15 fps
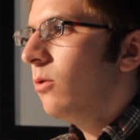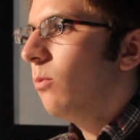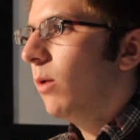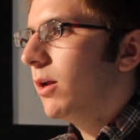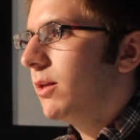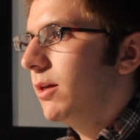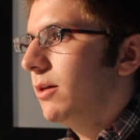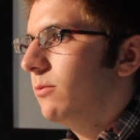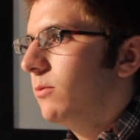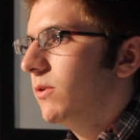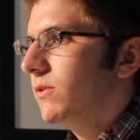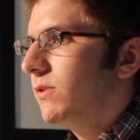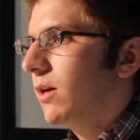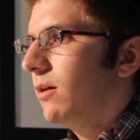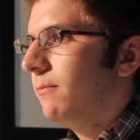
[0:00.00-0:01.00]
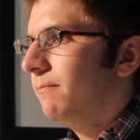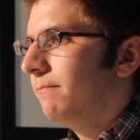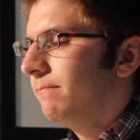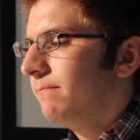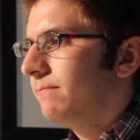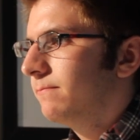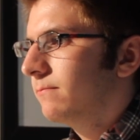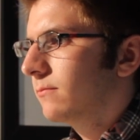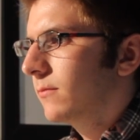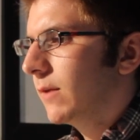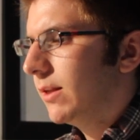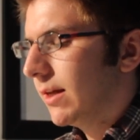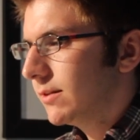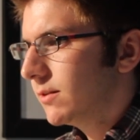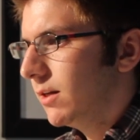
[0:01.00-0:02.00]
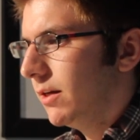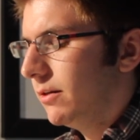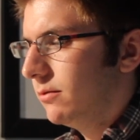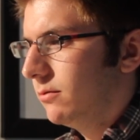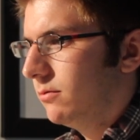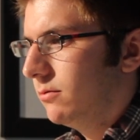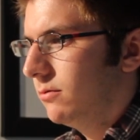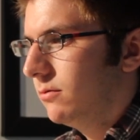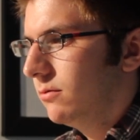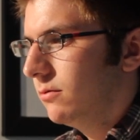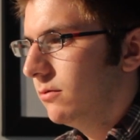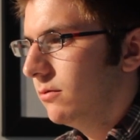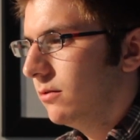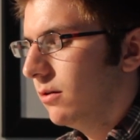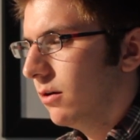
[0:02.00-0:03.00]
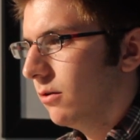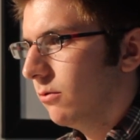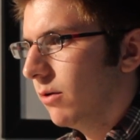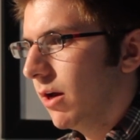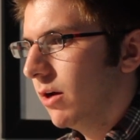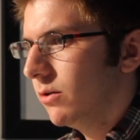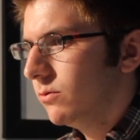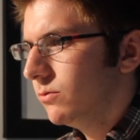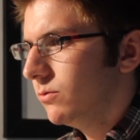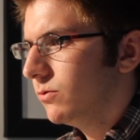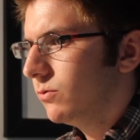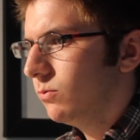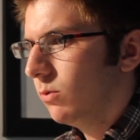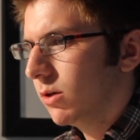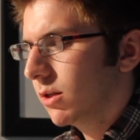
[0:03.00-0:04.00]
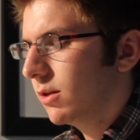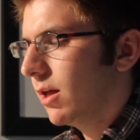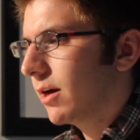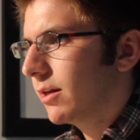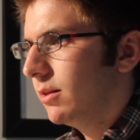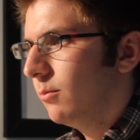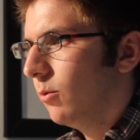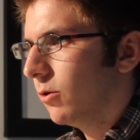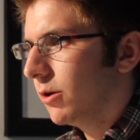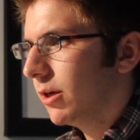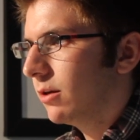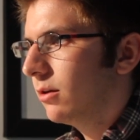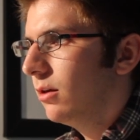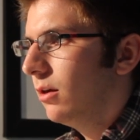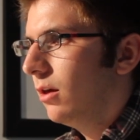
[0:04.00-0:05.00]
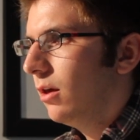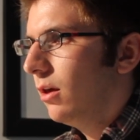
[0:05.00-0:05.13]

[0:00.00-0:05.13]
Well, it was, last night, around 1 o'clock in the morning.